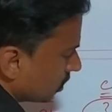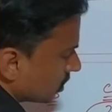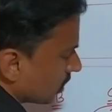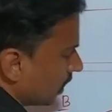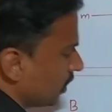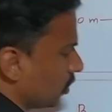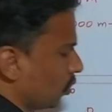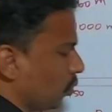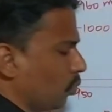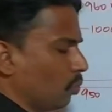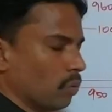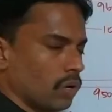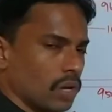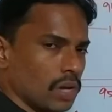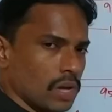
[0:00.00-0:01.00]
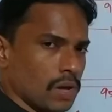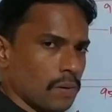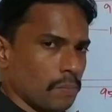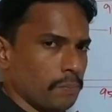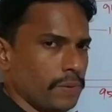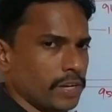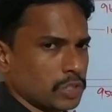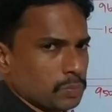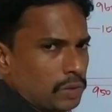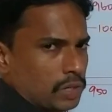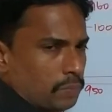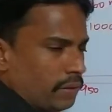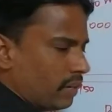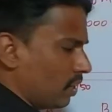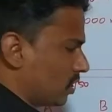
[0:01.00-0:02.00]
let's try to do base
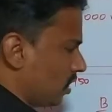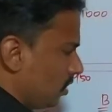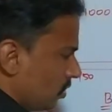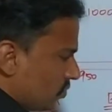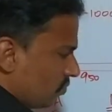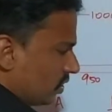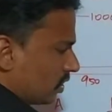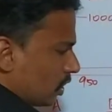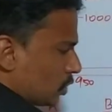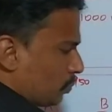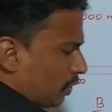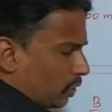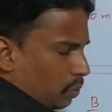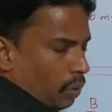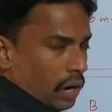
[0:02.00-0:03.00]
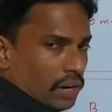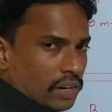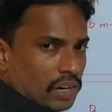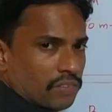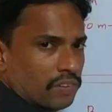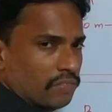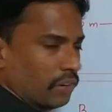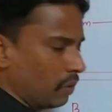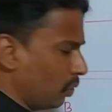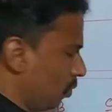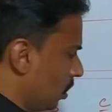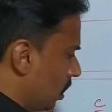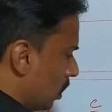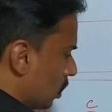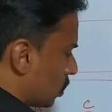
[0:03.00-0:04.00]
multiplication with respect to 100 we will
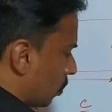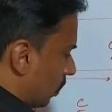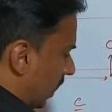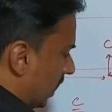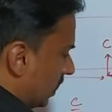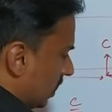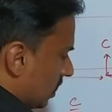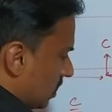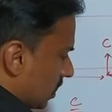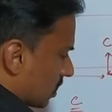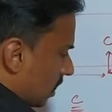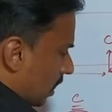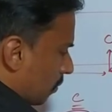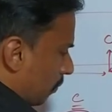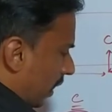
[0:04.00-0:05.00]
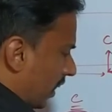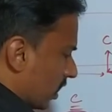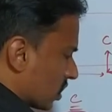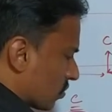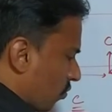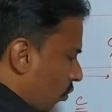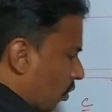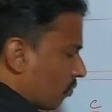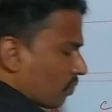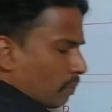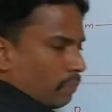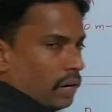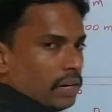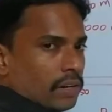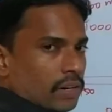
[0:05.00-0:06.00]
do so 96 like minus 4
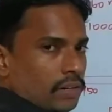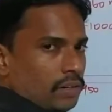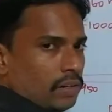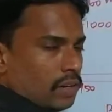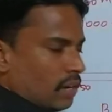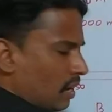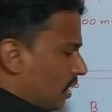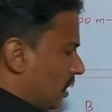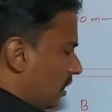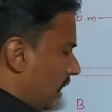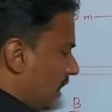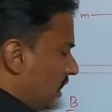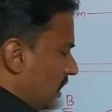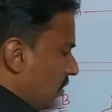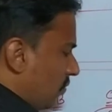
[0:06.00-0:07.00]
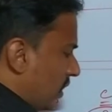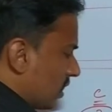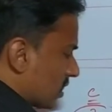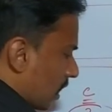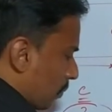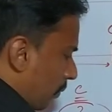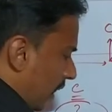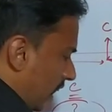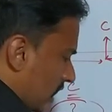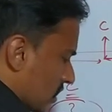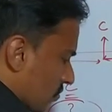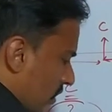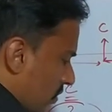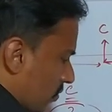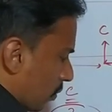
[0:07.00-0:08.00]
from 100 95 is like
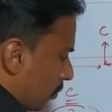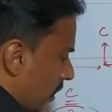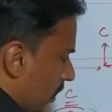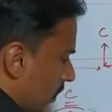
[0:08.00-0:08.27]
minus 5 from